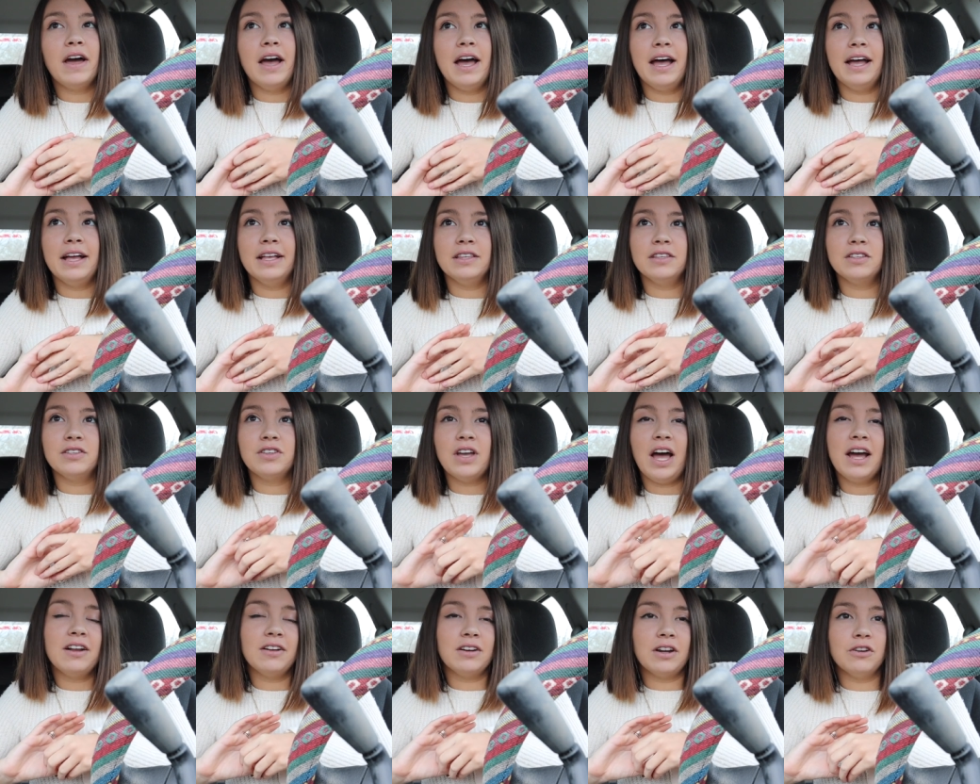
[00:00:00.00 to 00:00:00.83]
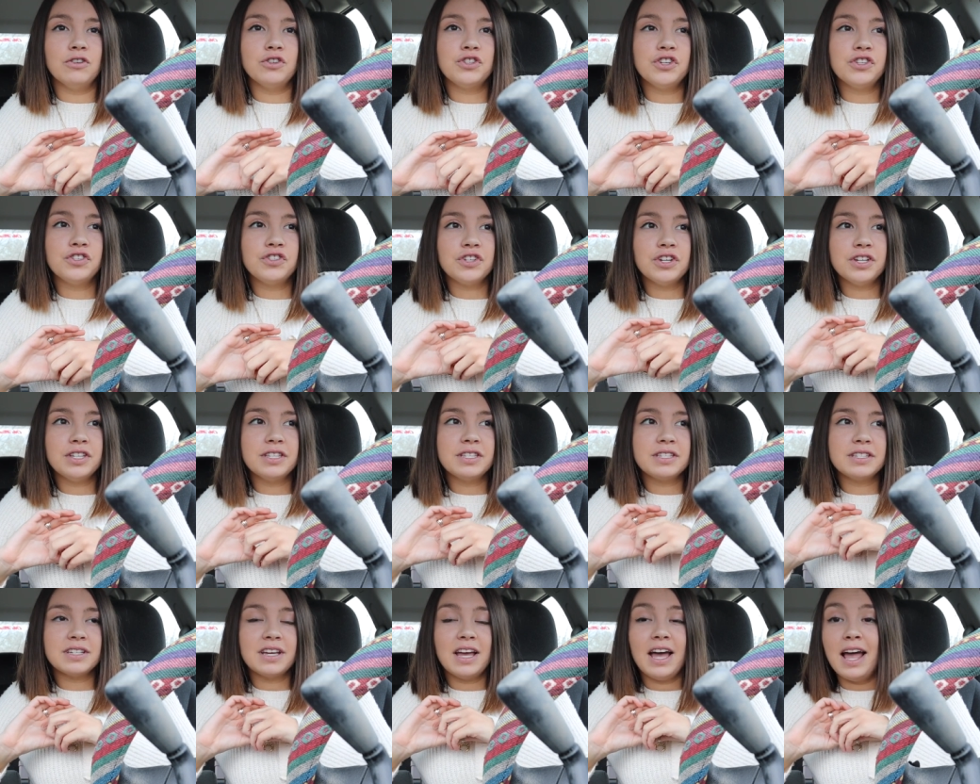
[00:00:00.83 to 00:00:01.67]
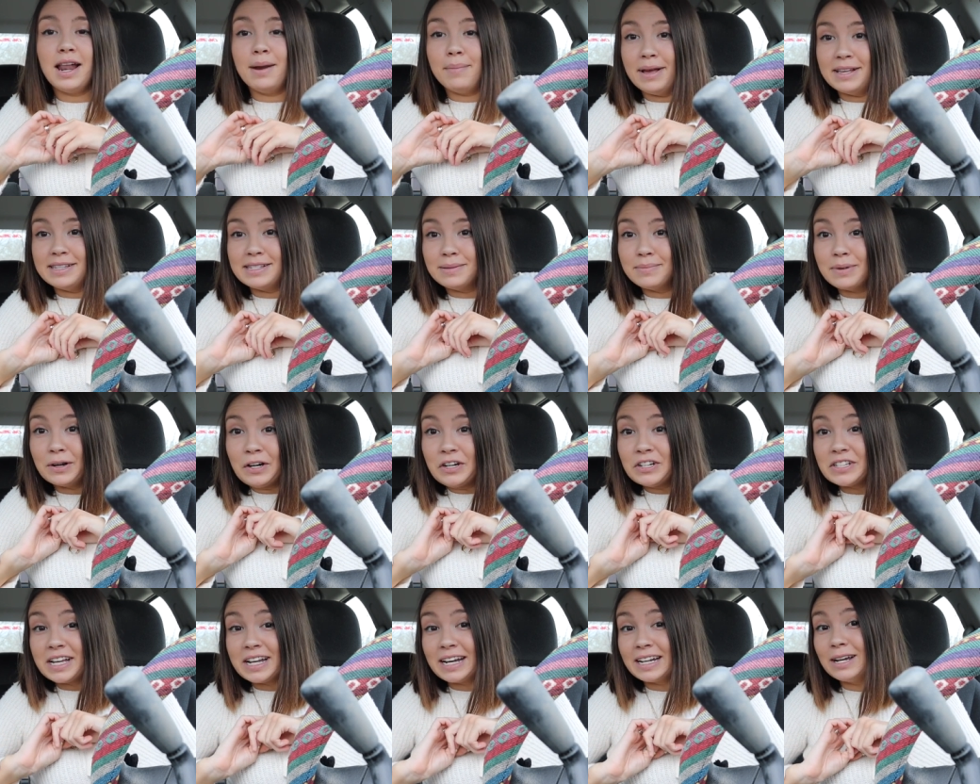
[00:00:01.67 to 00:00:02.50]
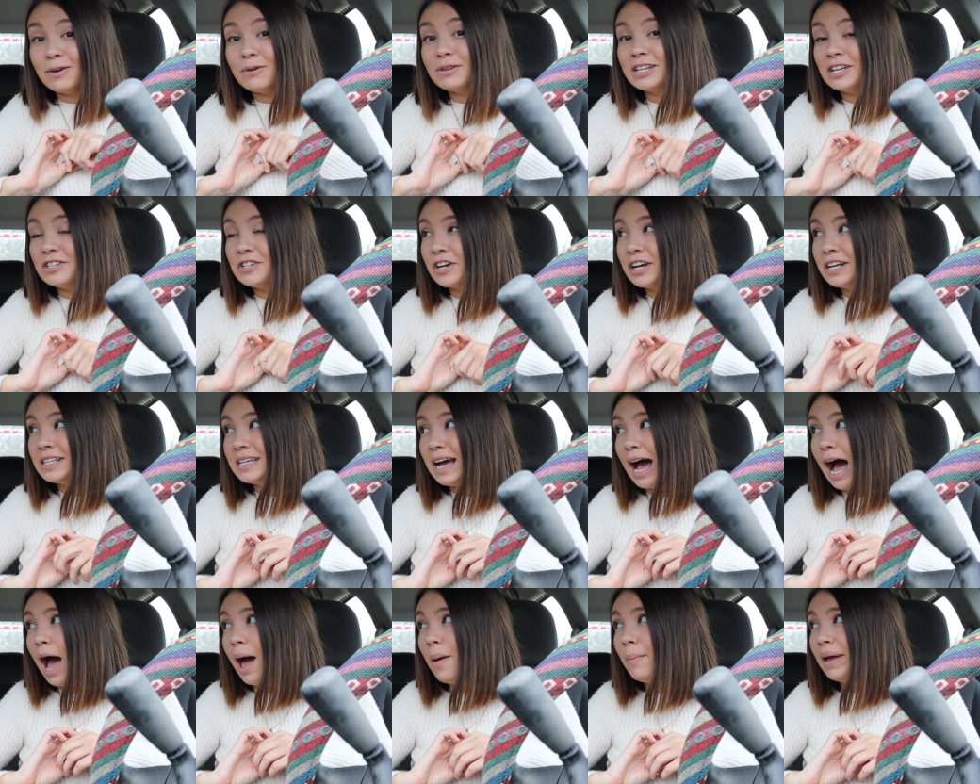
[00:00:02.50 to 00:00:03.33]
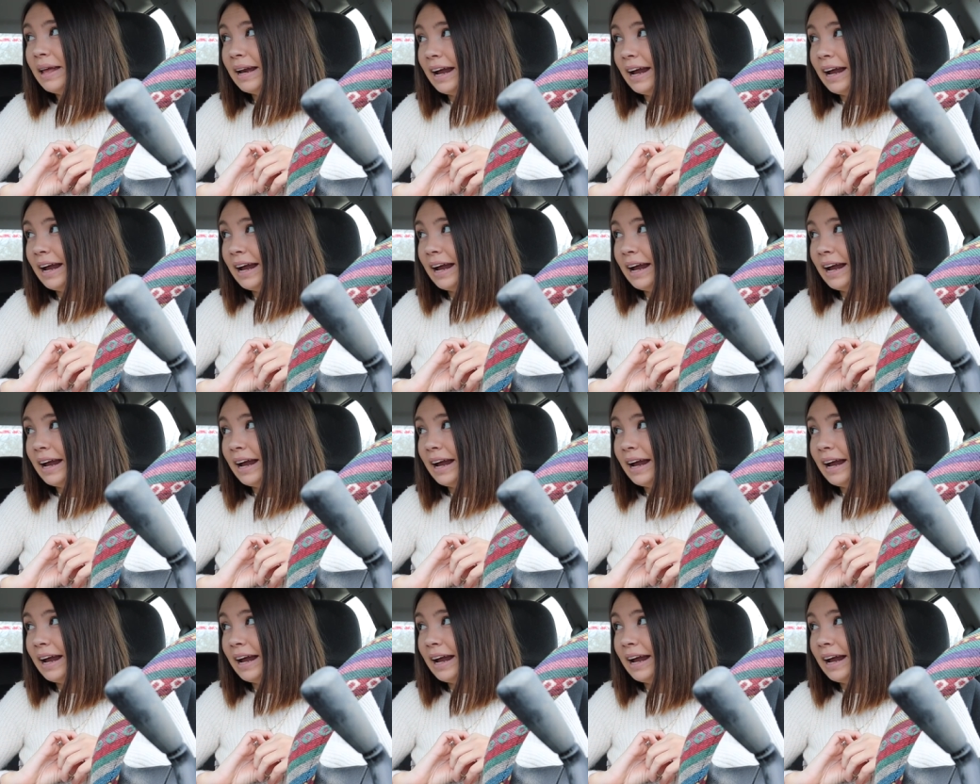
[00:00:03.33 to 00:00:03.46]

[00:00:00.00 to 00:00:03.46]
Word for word: And I don't know, she's just an amazing person, and it was such a good time.